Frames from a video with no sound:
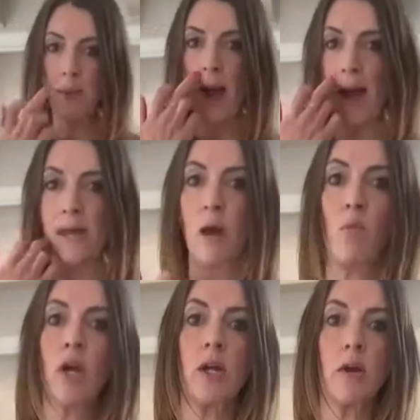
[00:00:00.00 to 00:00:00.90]
pan, and
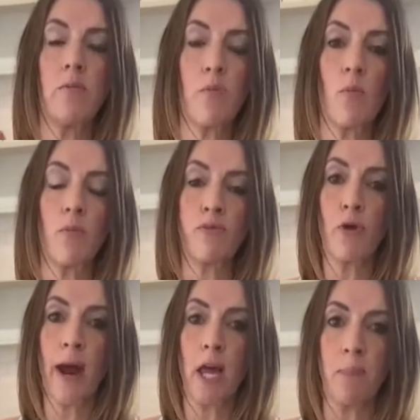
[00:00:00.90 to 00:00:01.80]
we're gonna
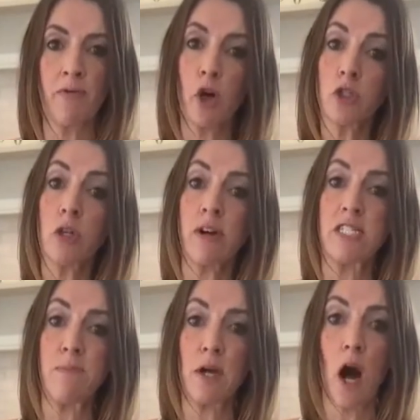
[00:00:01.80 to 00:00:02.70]
fry up, I've got on the
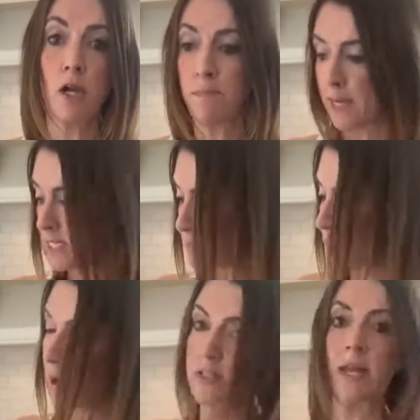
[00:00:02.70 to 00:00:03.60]
recipe card, bean
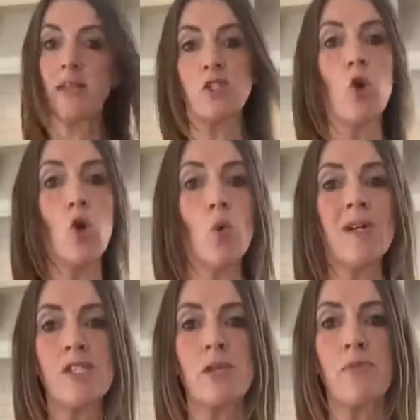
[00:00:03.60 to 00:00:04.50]
sprouts. There's
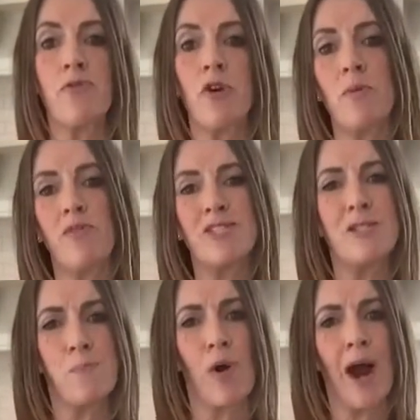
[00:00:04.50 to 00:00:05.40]
always some form of a
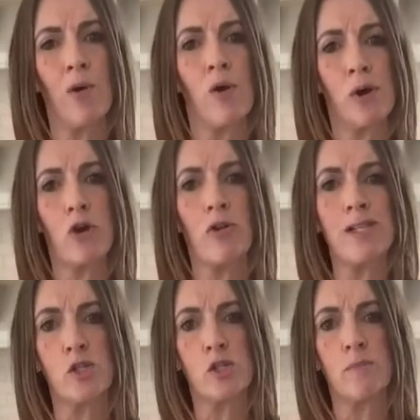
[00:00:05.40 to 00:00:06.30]
sprout or a
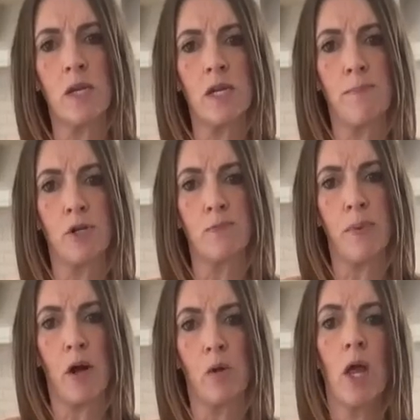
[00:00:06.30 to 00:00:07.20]
cress or something in a butter
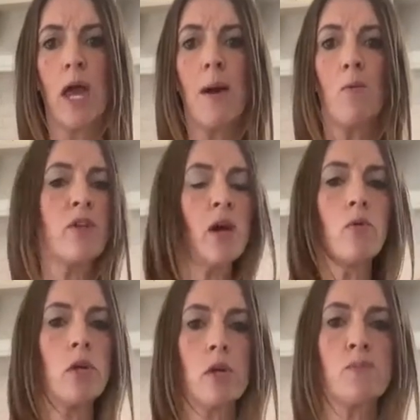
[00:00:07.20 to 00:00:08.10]
bowl. We
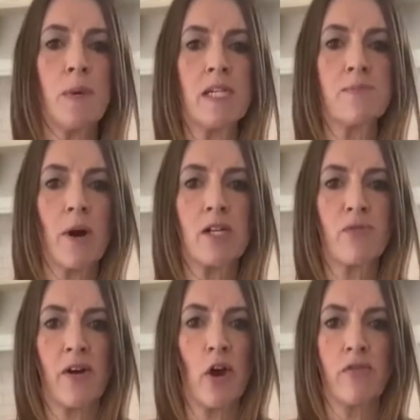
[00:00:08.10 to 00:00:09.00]
don't use bean sprouts
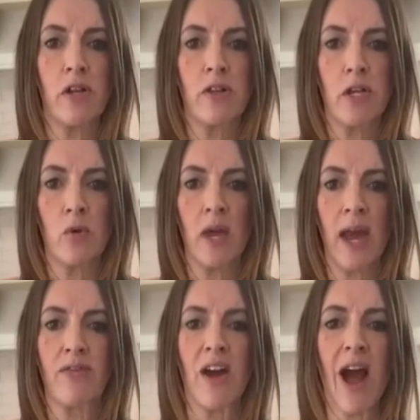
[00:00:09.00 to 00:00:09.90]
very often in the
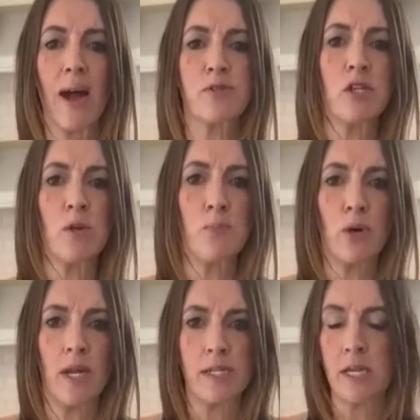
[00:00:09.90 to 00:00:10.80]
UK. They're absolutely
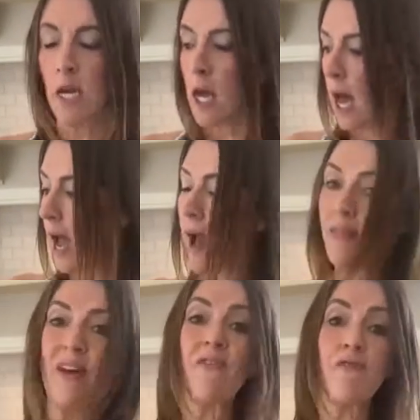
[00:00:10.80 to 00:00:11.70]
brilliant,
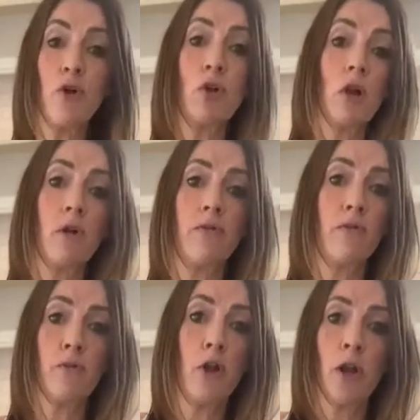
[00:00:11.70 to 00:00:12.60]
and they're full of
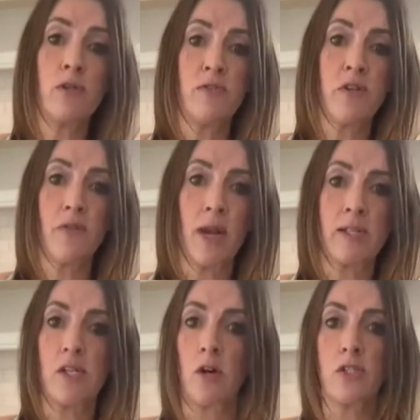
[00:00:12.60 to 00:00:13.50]
loads of different
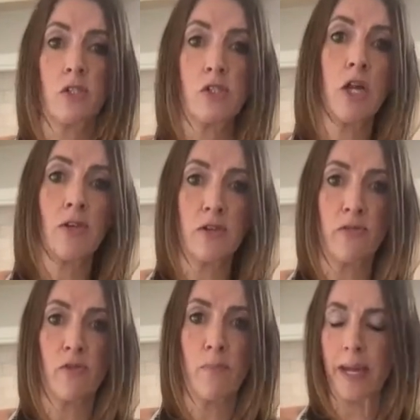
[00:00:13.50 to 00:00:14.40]
antioxidants, loads of
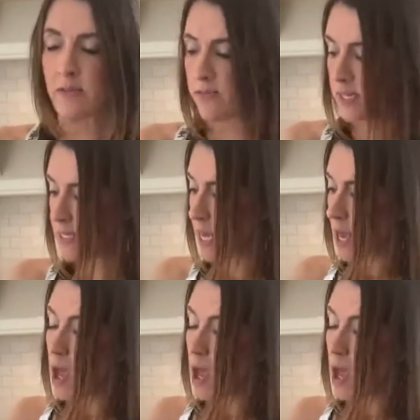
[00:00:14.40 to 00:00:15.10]
different benefits.